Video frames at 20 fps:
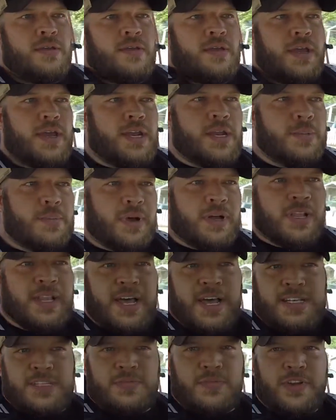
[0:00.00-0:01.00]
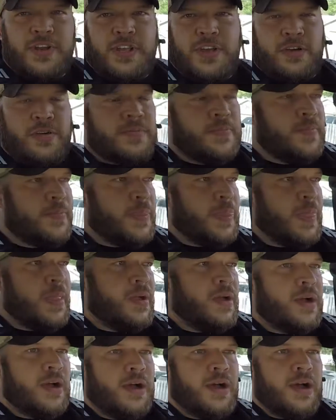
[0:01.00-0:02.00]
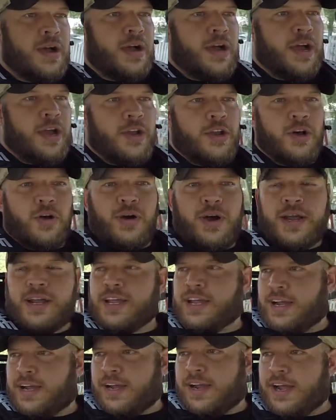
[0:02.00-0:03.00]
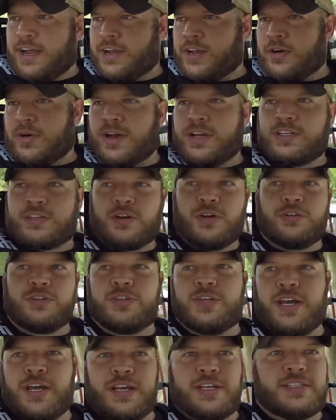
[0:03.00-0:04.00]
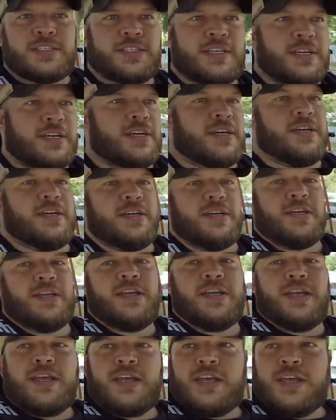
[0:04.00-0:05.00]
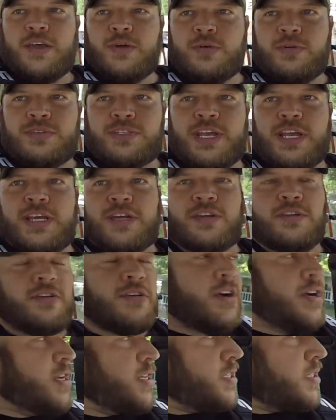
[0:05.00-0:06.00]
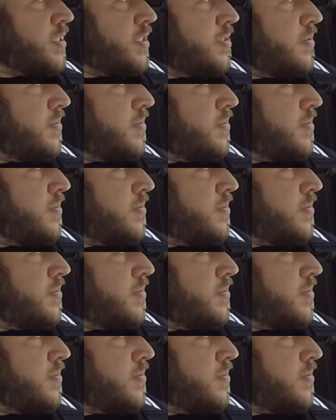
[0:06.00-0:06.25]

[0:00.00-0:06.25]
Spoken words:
And in my last video, I know I told you guys it was 8 degrees.